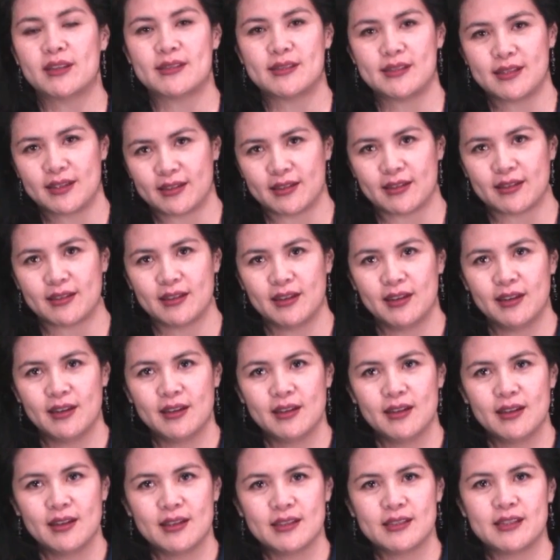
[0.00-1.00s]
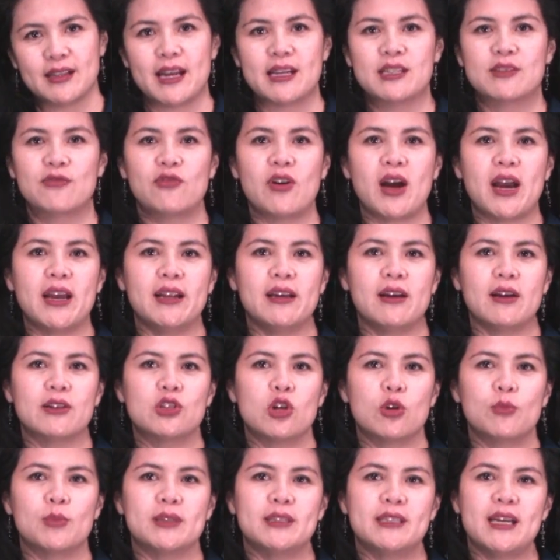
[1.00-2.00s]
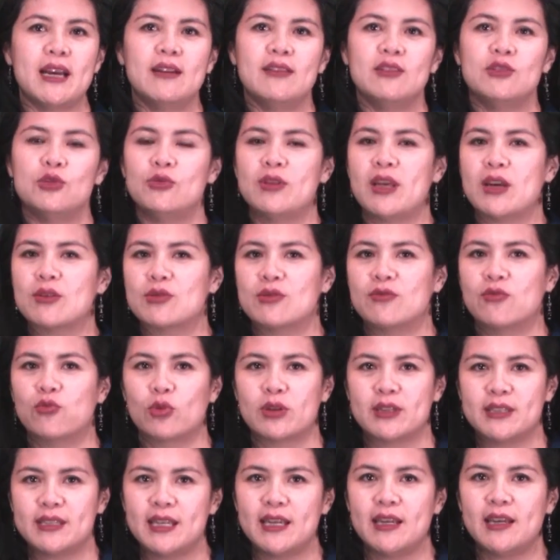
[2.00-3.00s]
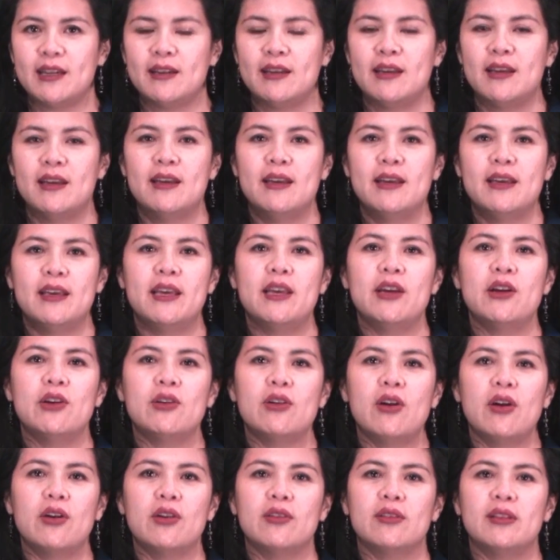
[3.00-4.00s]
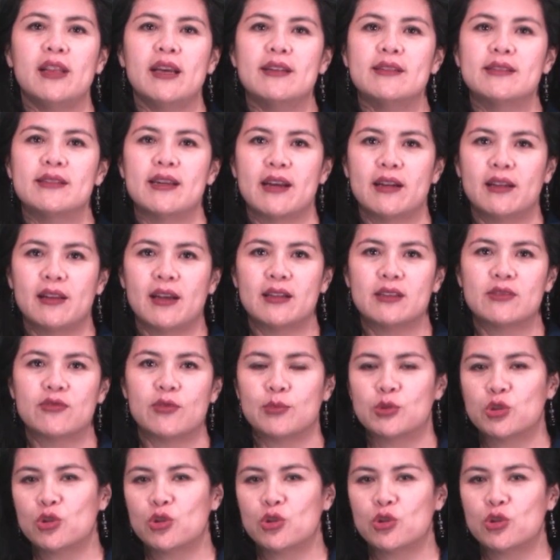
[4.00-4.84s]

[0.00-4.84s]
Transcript: the Synod. Today's Friday, October 10th, 2014. Here are your latest headlines from